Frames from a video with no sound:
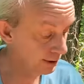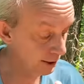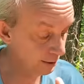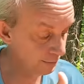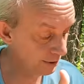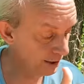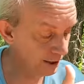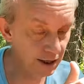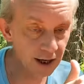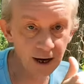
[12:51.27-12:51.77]

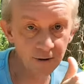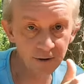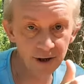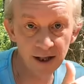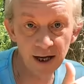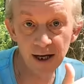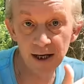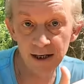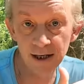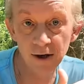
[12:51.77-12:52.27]
I mean,
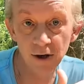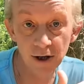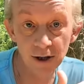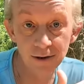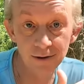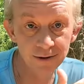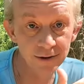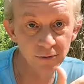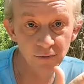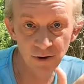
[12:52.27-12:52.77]
everything in there
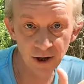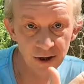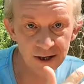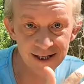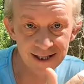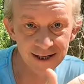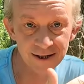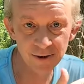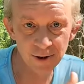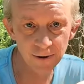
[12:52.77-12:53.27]
is very
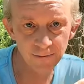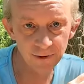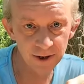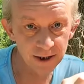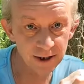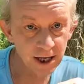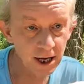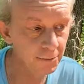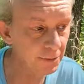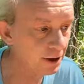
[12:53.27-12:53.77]
sensitive,
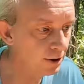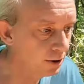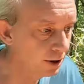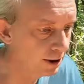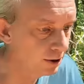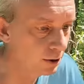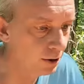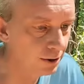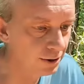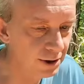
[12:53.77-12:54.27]
and it's got to be
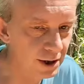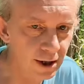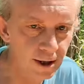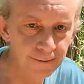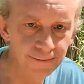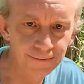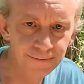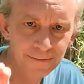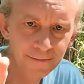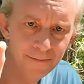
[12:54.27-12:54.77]
cleaned all the
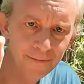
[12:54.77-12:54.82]
time.